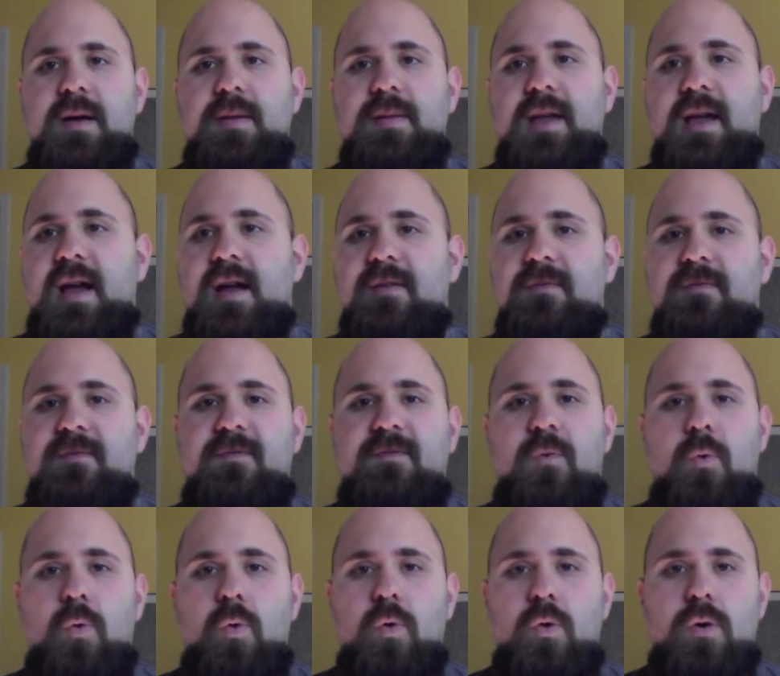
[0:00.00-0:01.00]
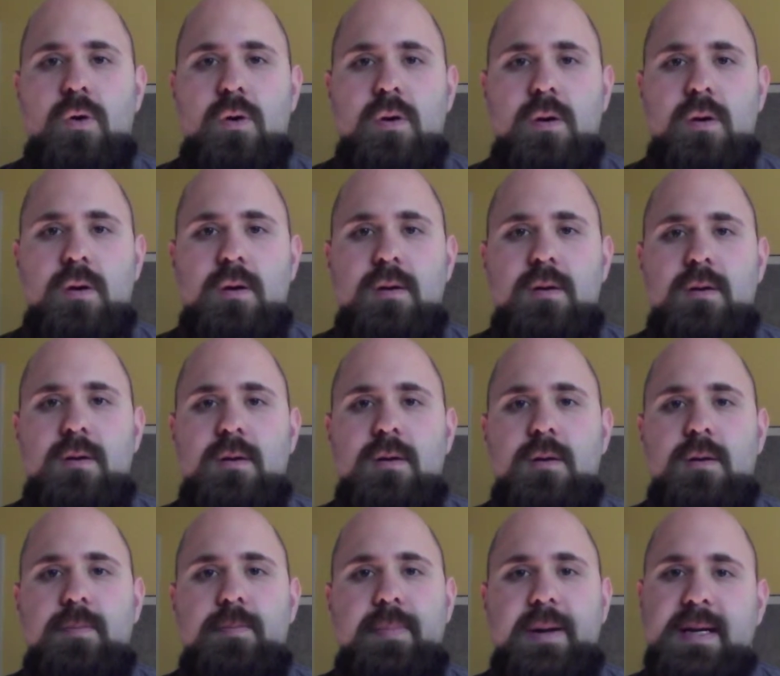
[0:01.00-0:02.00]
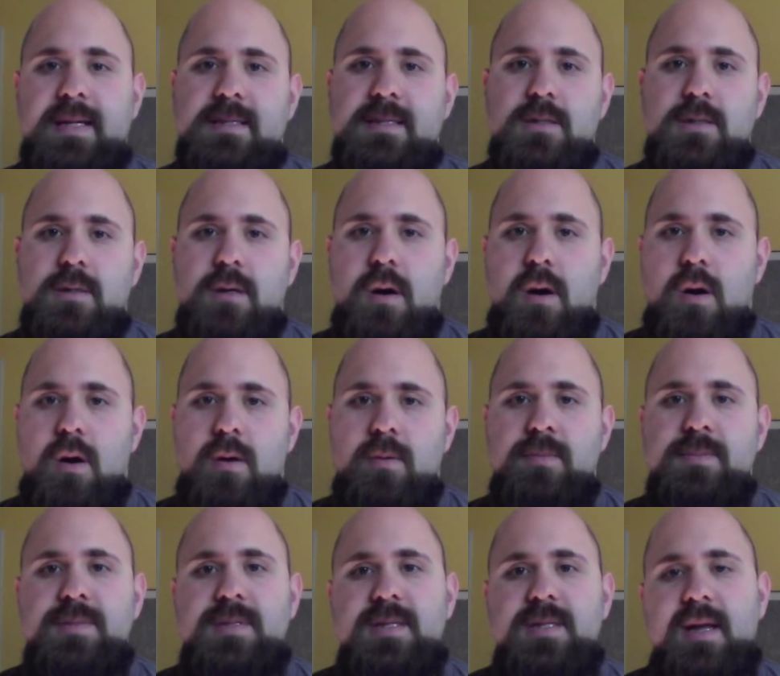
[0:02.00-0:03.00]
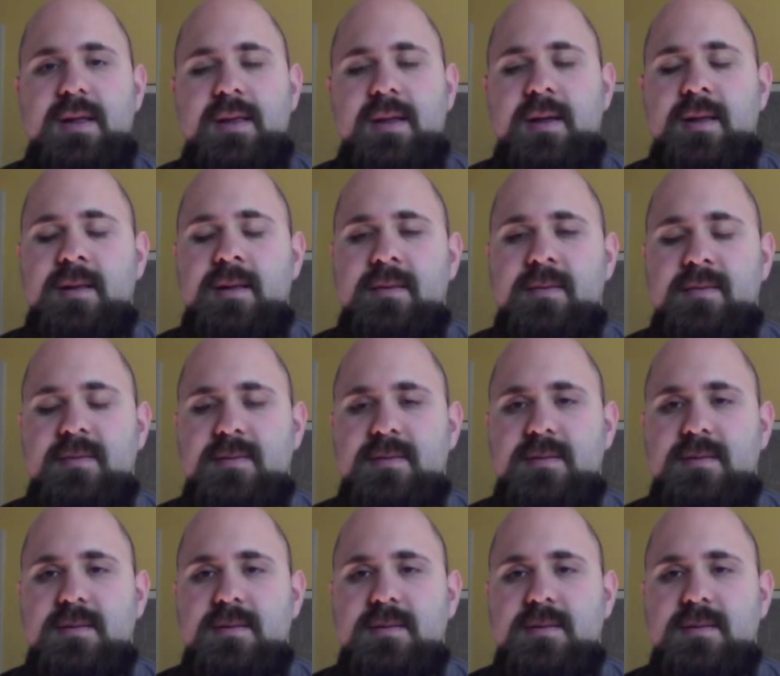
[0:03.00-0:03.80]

They got 4 pincer arms and then